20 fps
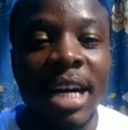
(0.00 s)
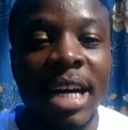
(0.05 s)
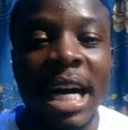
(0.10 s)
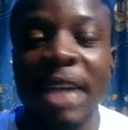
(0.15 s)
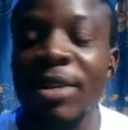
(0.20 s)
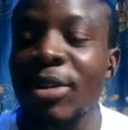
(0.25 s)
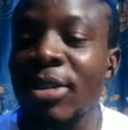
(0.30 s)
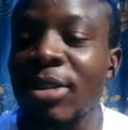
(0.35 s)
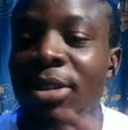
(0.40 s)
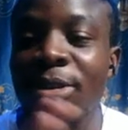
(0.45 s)
I
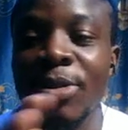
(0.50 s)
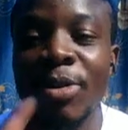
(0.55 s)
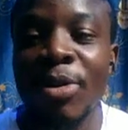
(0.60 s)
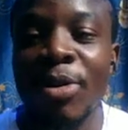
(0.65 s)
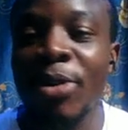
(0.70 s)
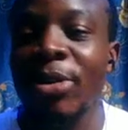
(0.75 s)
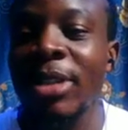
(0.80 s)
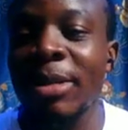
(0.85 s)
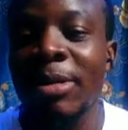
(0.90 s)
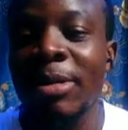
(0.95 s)
just need to
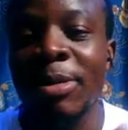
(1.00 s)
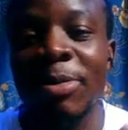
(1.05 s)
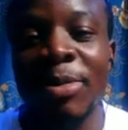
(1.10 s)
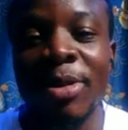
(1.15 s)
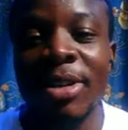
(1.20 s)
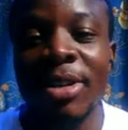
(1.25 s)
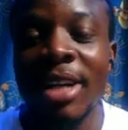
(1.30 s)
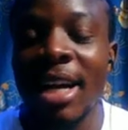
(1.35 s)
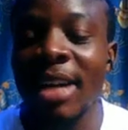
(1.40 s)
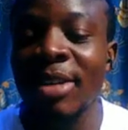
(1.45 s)
call the
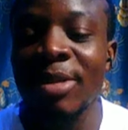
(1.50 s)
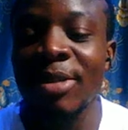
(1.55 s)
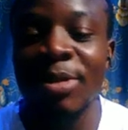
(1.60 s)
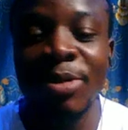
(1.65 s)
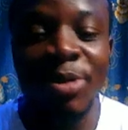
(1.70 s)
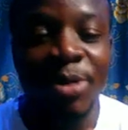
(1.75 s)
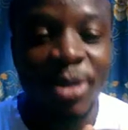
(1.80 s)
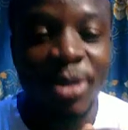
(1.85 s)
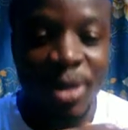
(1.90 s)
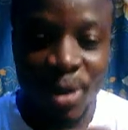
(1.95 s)
demon and to
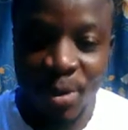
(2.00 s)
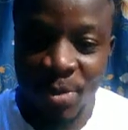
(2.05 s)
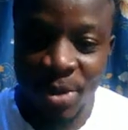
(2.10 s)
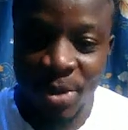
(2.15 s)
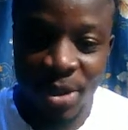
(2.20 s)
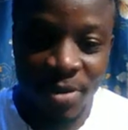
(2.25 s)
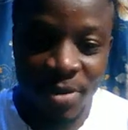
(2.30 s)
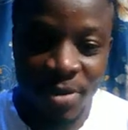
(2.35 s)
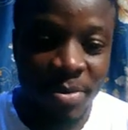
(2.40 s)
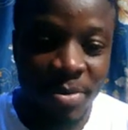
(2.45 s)
do the
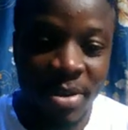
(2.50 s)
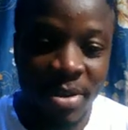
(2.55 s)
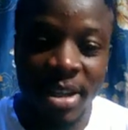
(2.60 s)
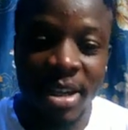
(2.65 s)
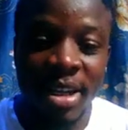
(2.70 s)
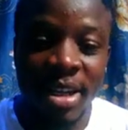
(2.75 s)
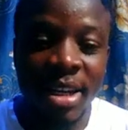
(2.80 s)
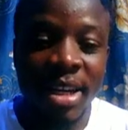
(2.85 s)
documentation for me.